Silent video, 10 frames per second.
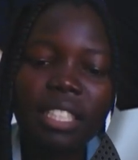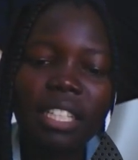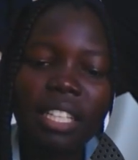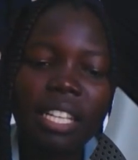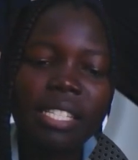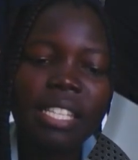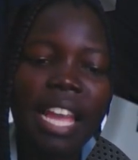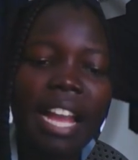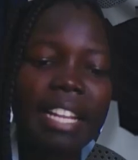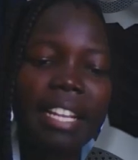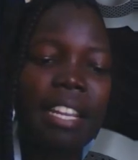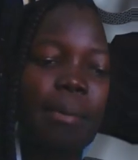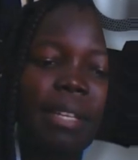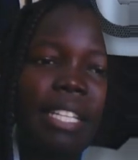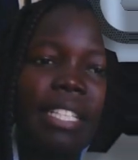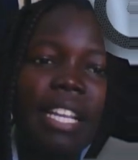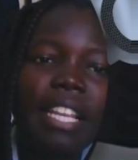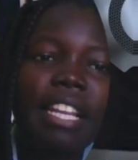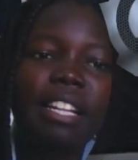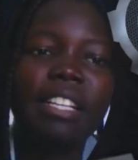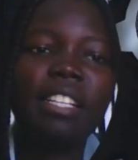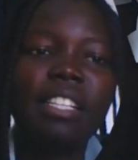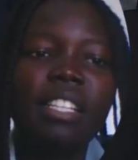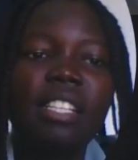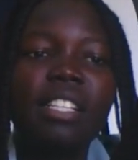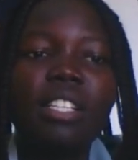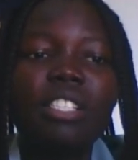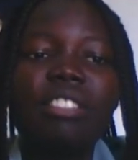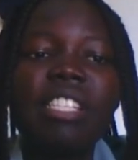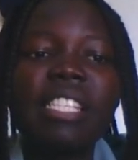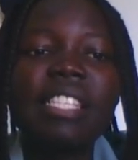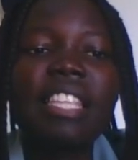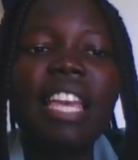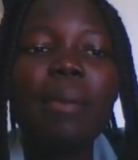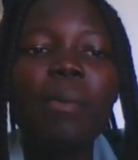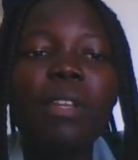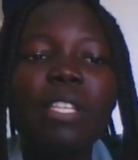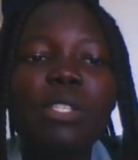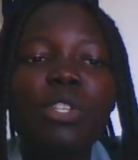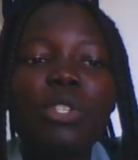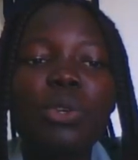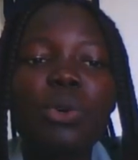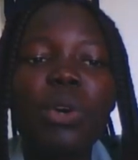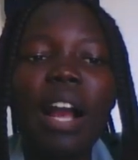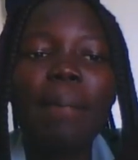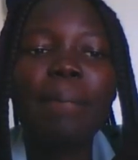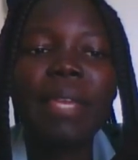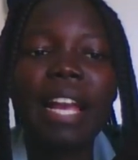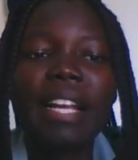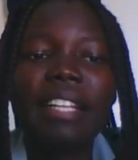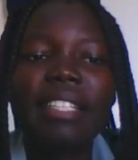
Let's say I add a name Linda here. This name is going to appear.